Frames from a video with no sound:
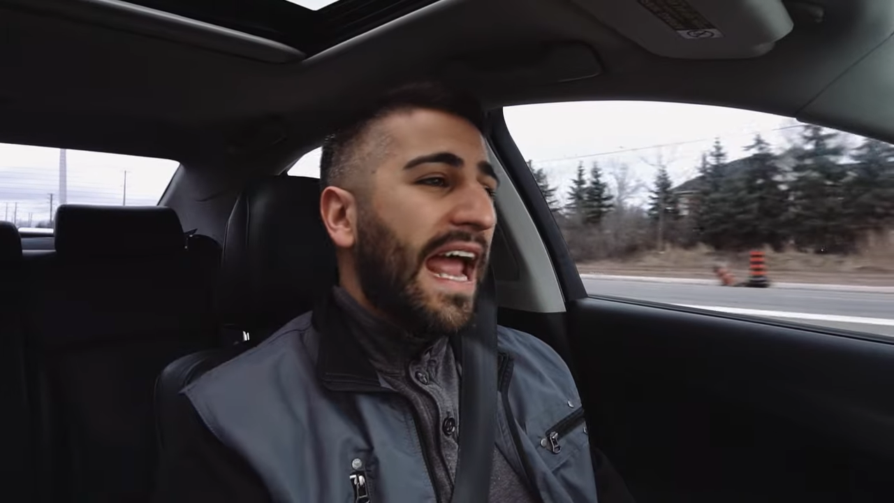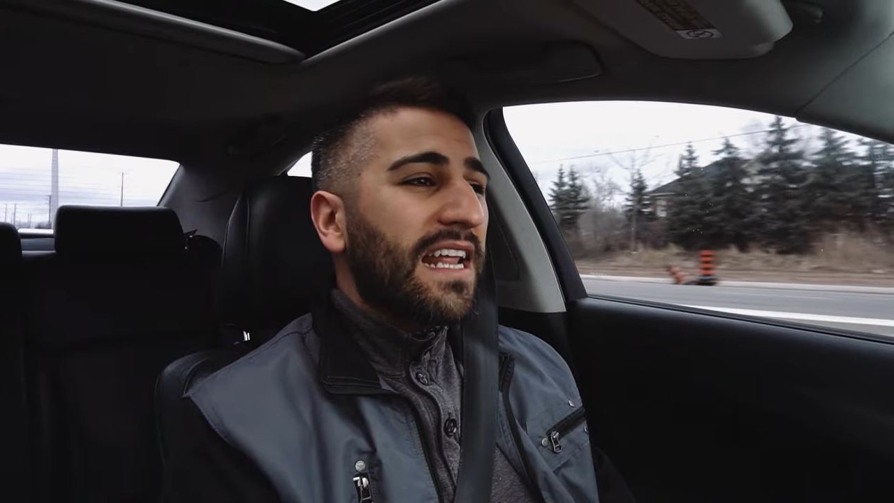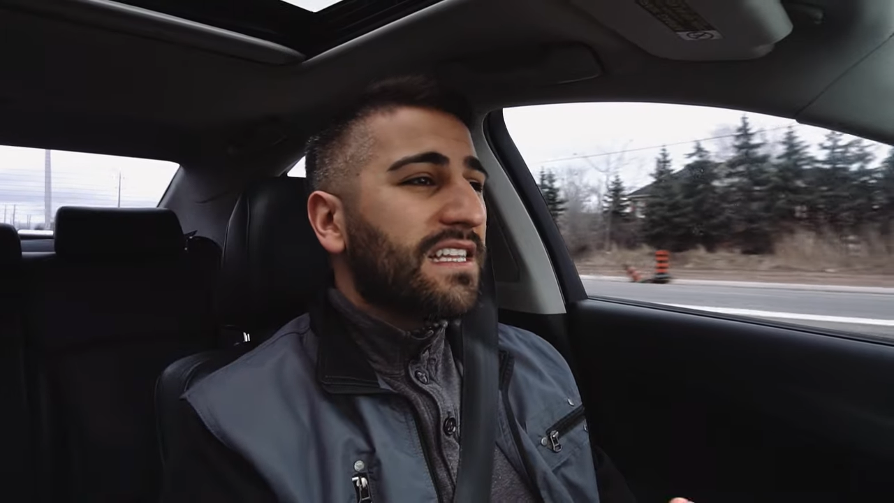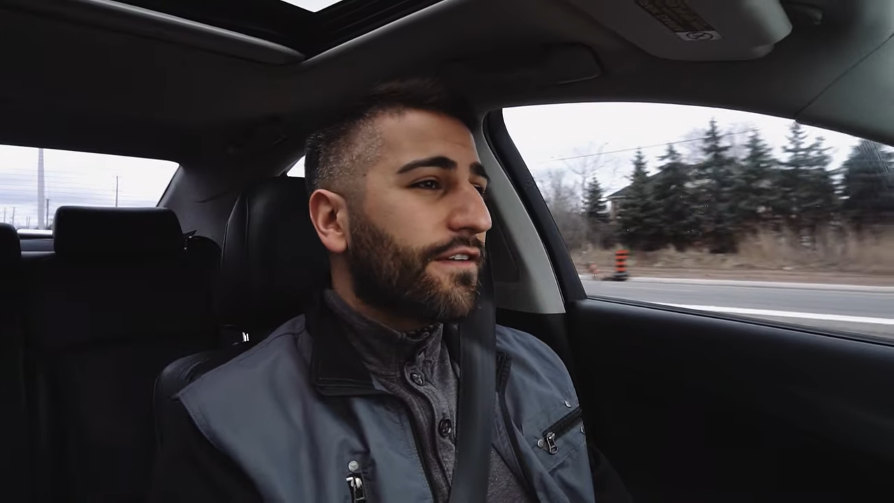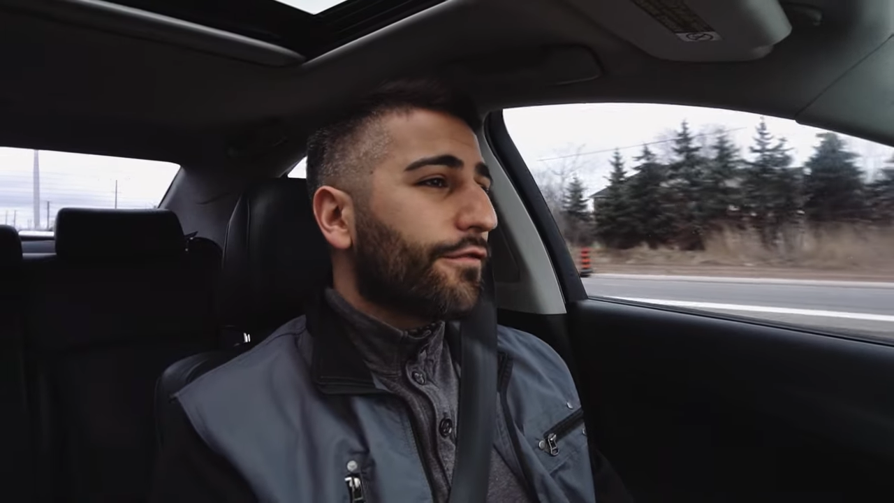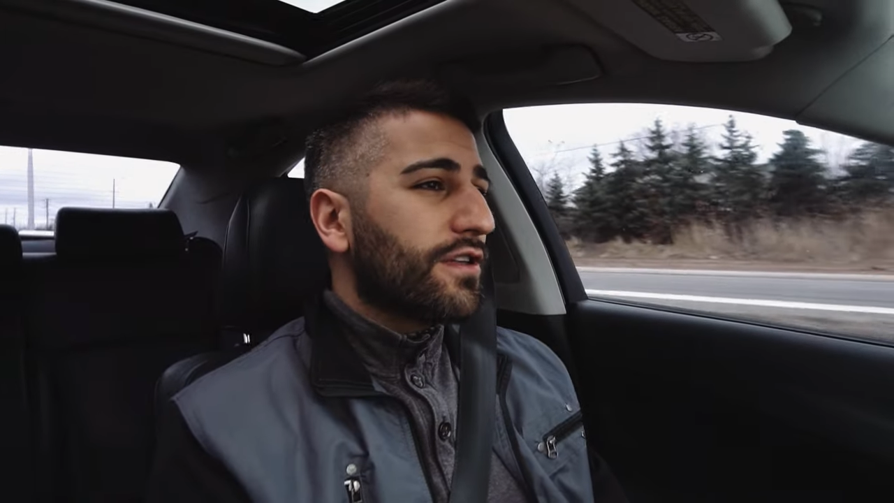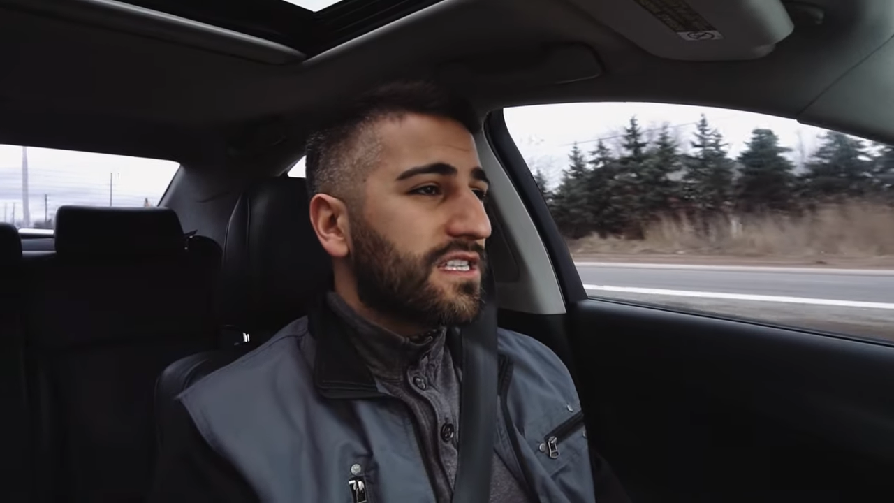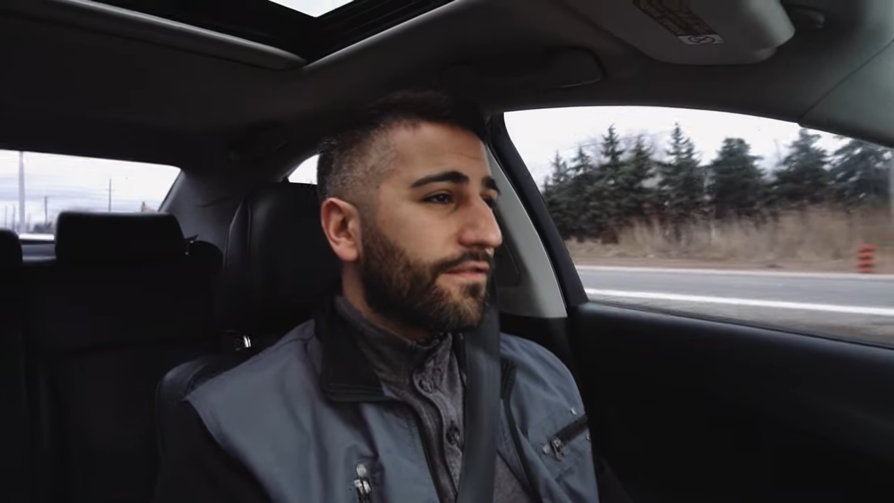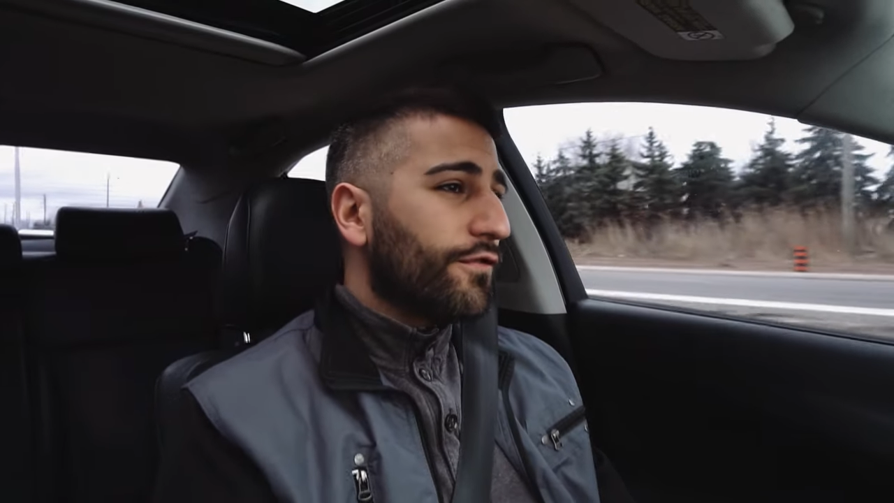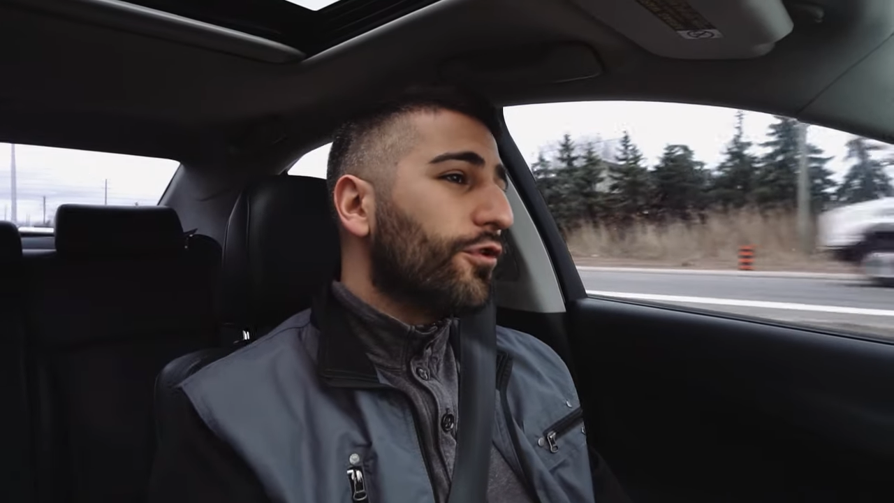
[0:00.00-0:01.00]
any
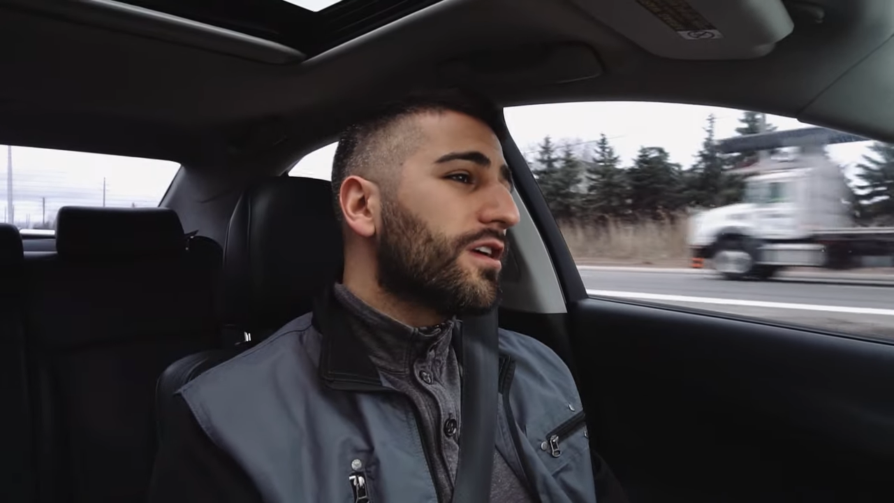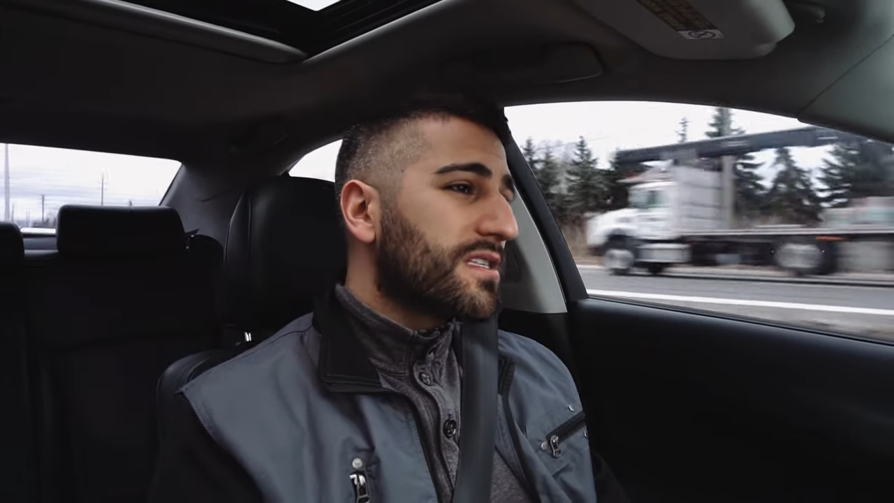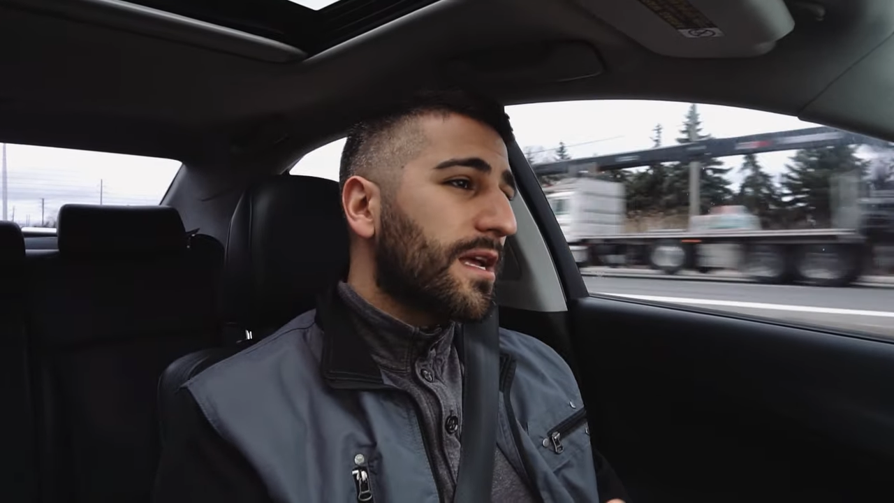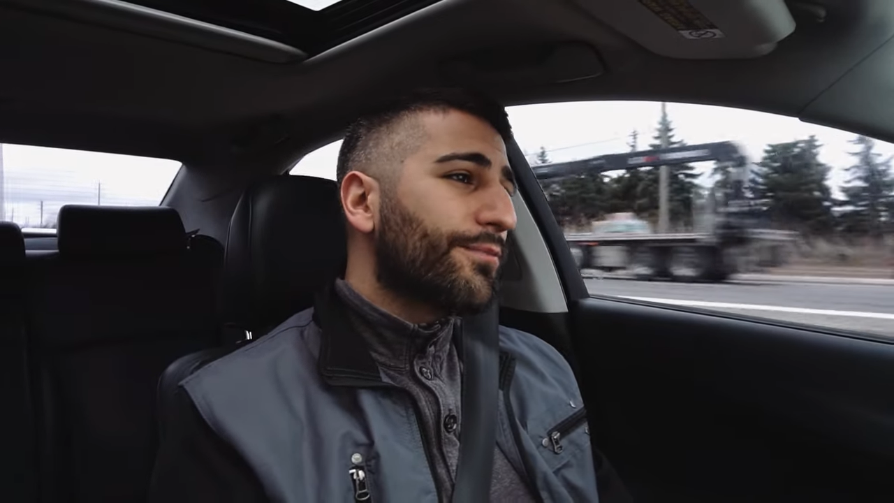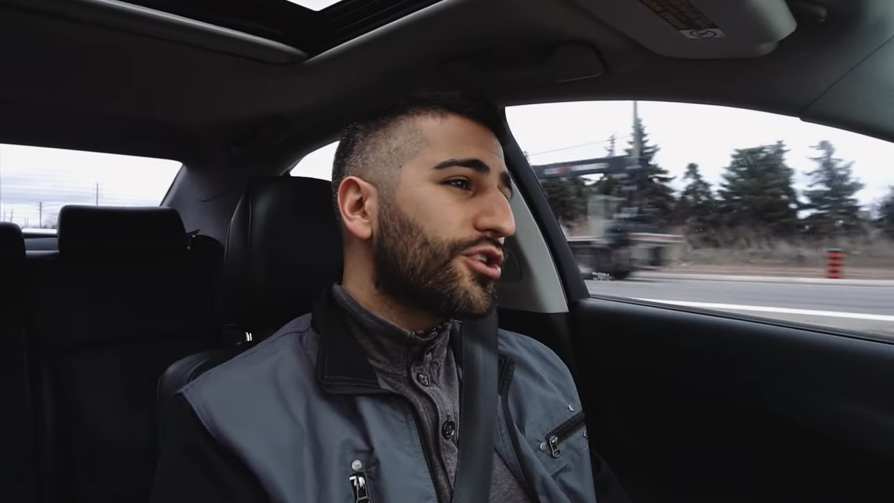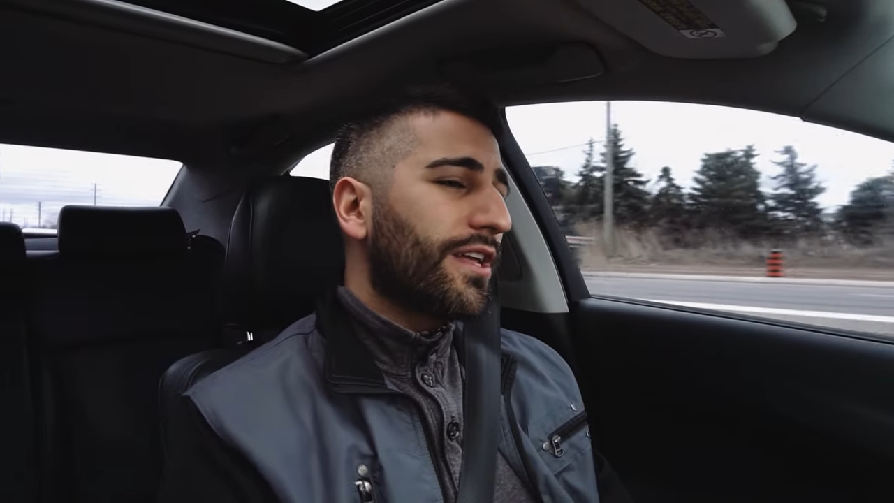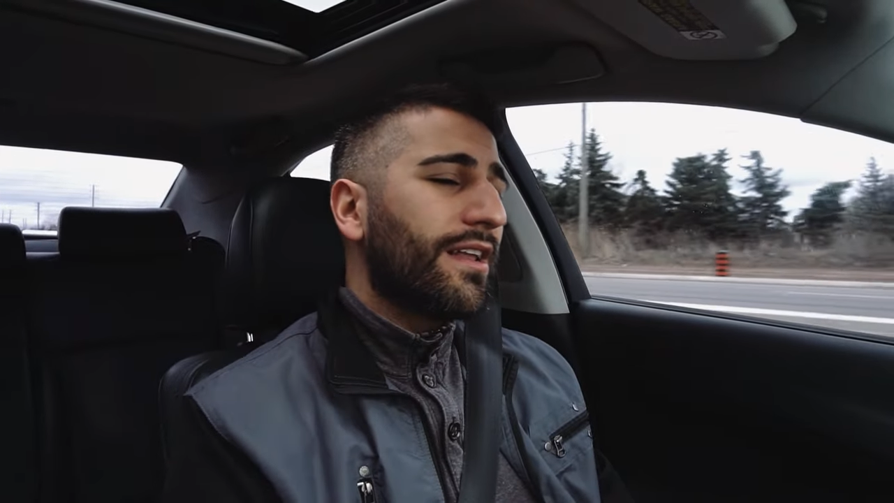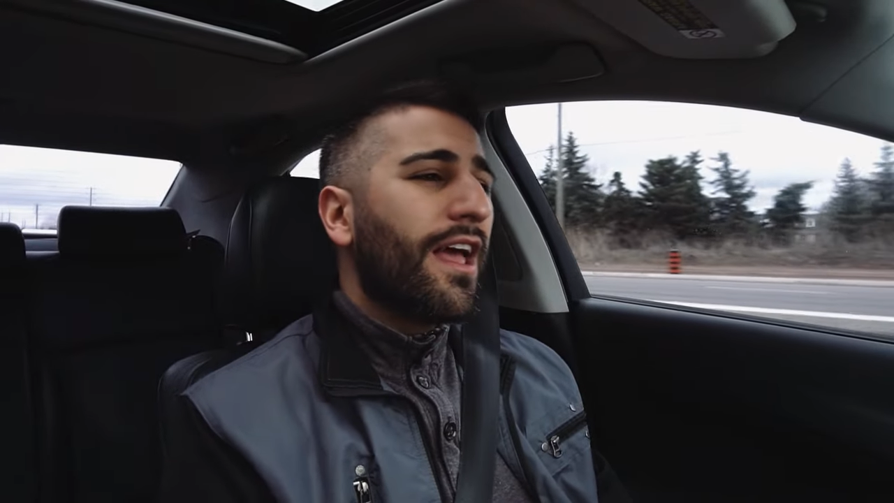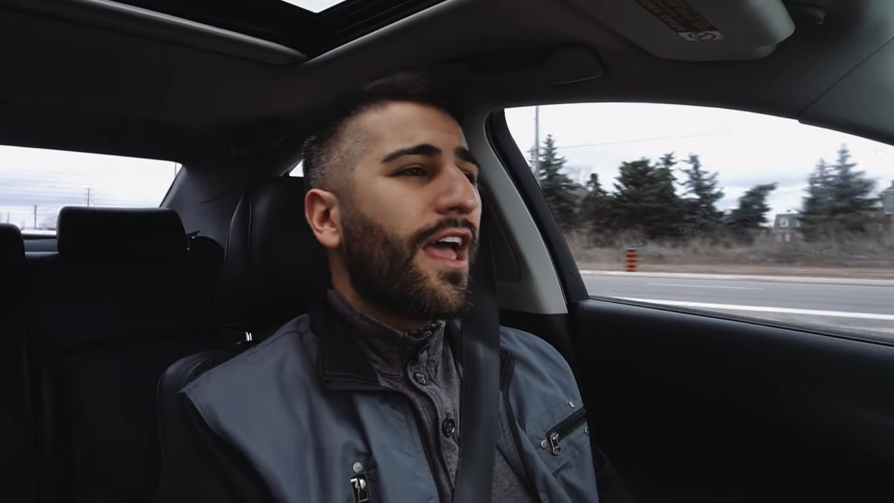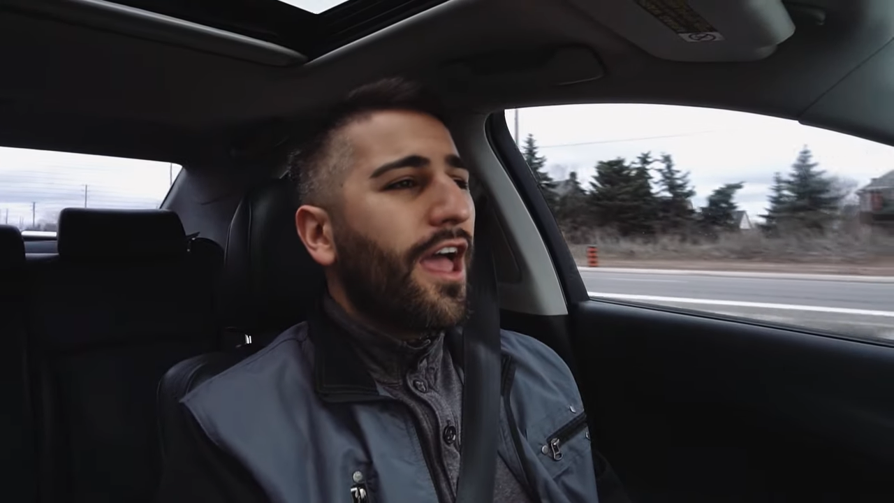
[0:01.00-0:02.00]
difference in fuel consumption